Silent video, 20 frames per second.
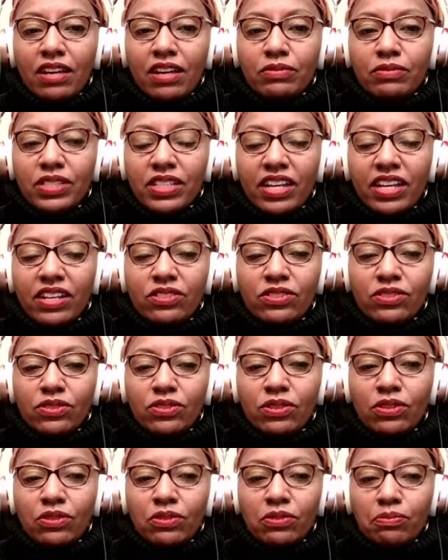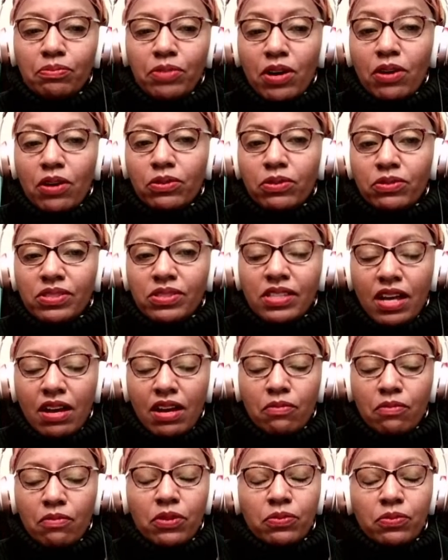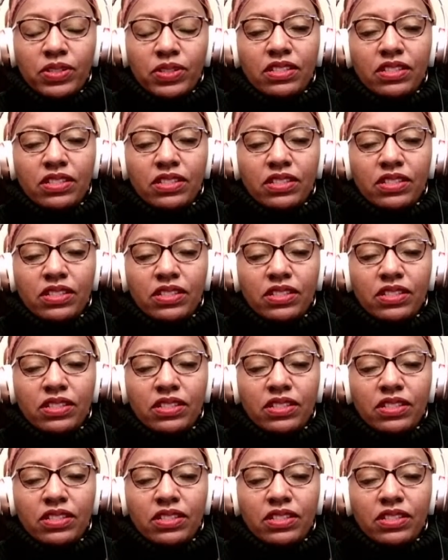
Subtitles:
scheduled posts where we